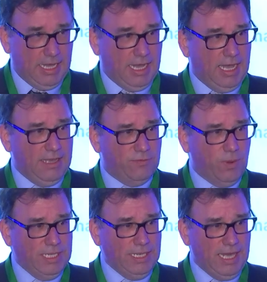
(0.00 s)
I have
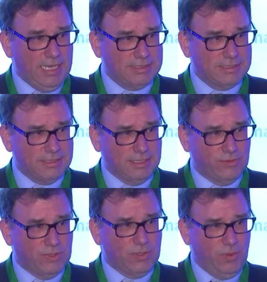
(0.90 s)
one last
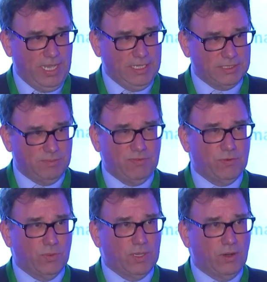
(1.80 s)
request
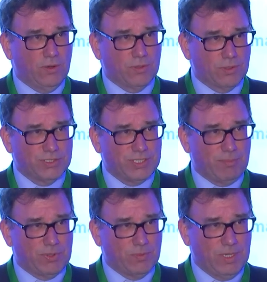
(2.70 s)
before we all go our
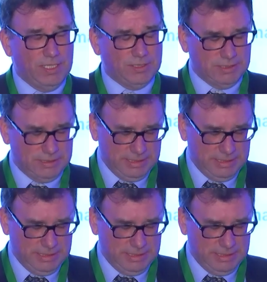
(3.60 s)
separate ways,